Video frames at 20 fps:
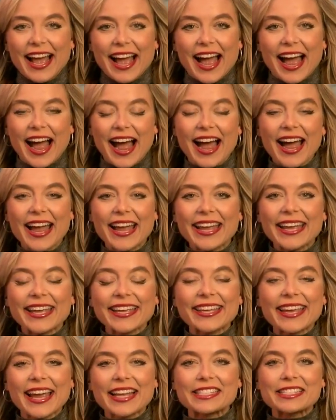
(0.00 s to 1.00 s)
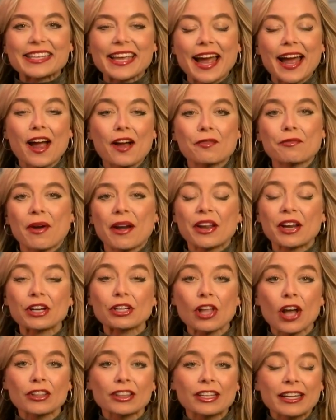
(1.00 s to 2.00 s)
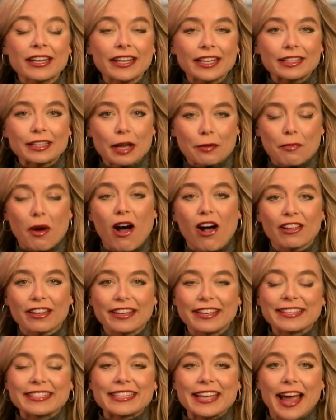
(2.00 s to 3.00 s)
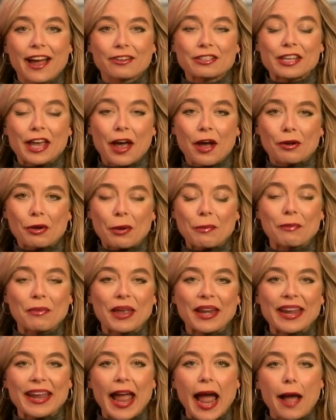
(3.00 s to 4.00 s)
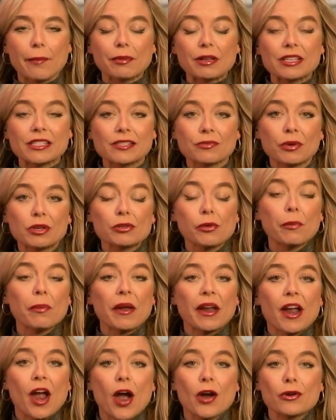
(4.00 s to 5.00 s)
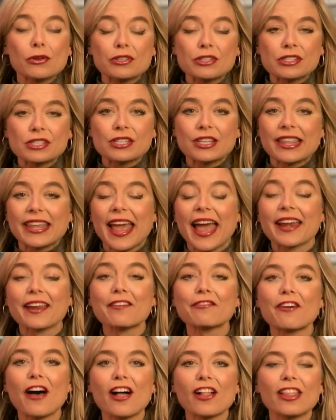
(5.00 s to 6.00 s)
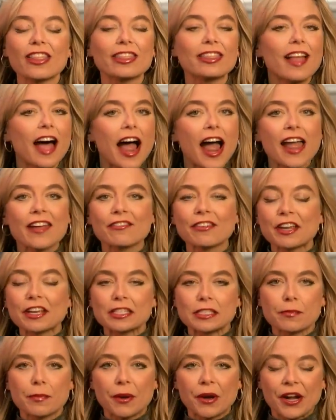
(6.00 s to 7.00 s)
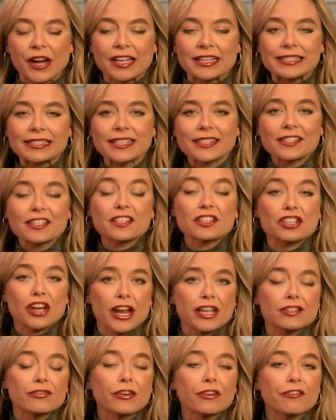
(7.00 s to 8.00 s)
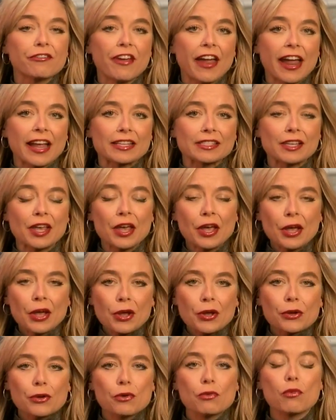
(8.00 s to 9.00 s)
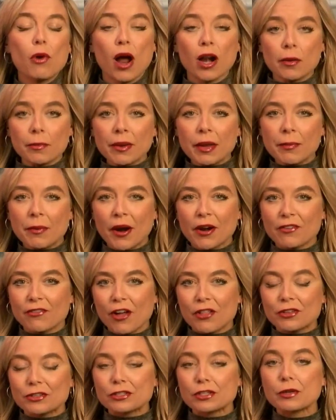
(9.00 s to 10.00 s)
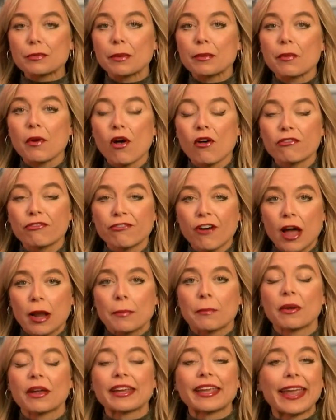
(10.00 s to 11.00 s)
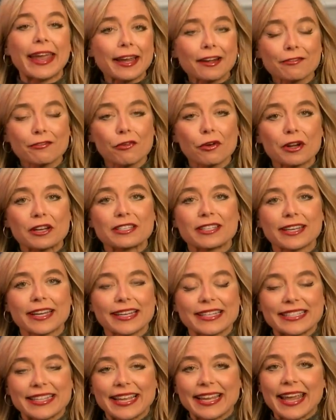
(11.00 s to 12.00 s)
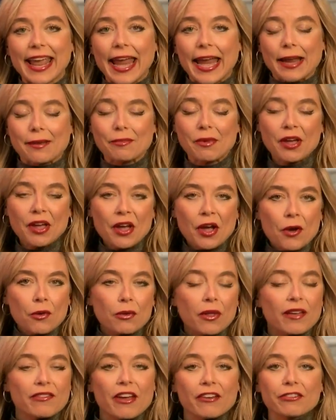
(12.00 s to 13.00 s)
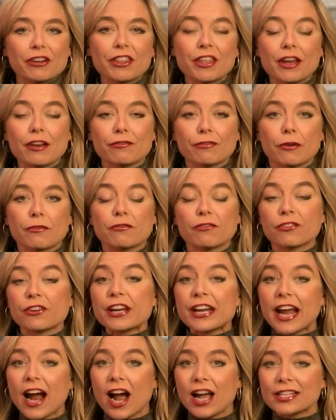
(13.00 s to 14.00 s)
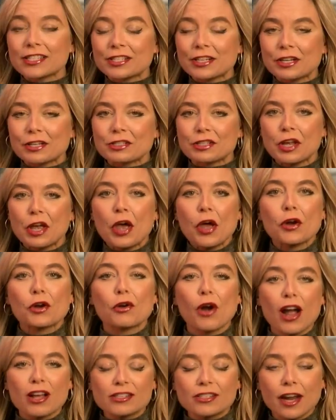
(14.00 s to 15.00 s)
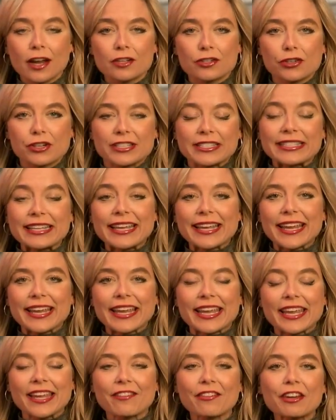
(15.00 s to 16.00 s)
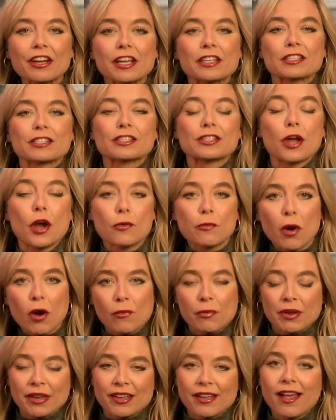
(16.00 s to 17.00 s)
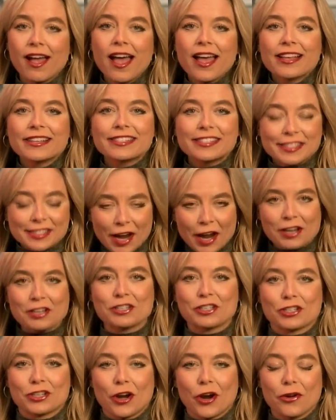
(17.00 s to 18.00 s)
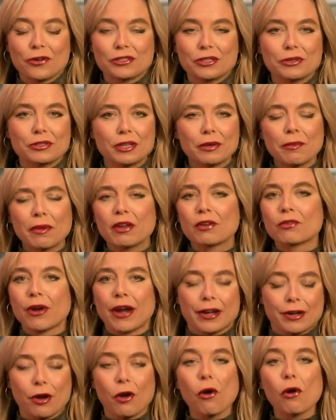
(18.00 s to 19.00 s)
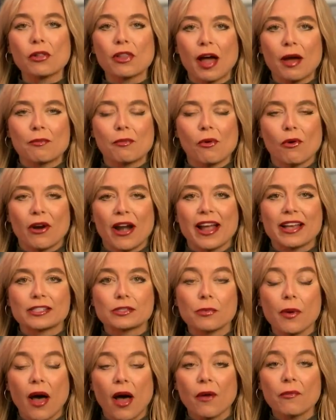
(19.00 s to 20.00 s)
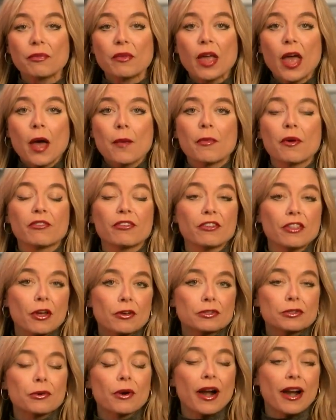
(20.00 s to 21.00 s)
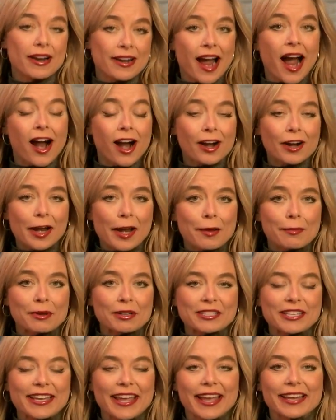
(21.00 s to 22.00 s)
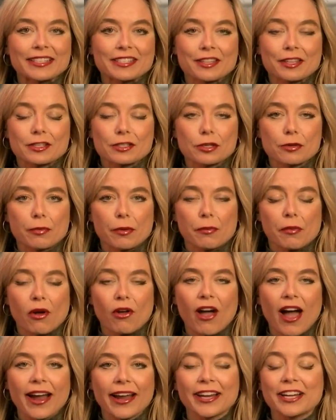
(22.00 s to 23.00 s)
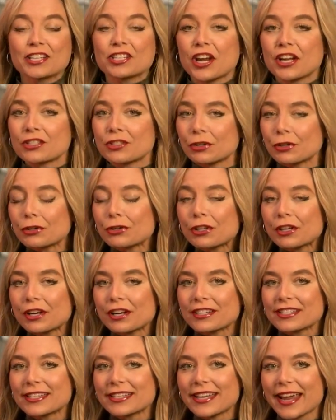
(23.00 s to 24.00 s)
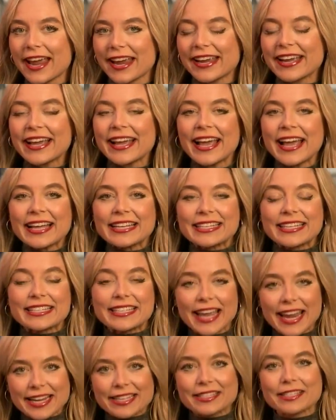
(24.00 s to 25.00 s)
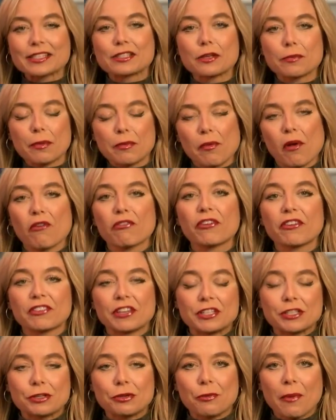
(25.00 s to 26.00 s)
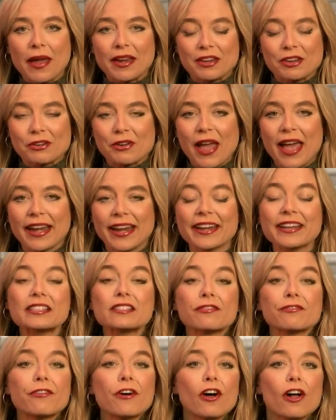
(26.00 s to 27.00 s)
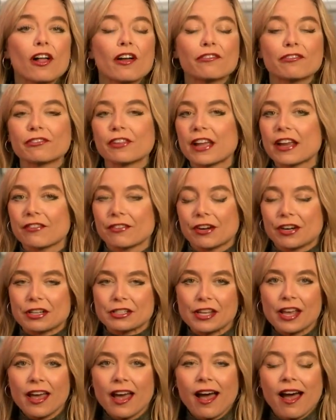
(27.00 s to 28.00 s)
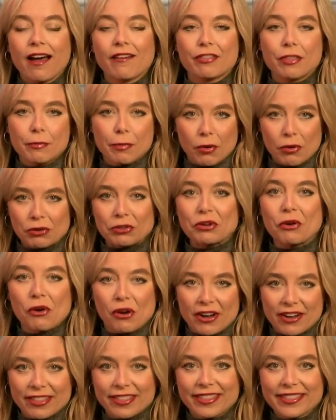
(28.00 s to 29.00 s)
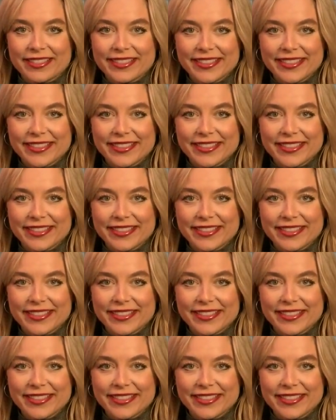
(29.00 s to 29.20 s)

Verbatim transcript: Hi. Yes, yeah. I'm right here along the Nicollet Mall in downtown Minneapolis, which will play host to the NFL Live Experience. This is a chance for fans who want to be a part of all the Super Bowl fun but can't afford a ticket to the game. We'll have everything from free concerts, cross country skiing, even a snowmobile stunt show. So it's going to be great. A whole lot more as well. But for those who are, are able to get into the Super Bowl, I got a chance earlier today to taste the Super Bowl 52 menu, and it is full of flavors of the Bold North.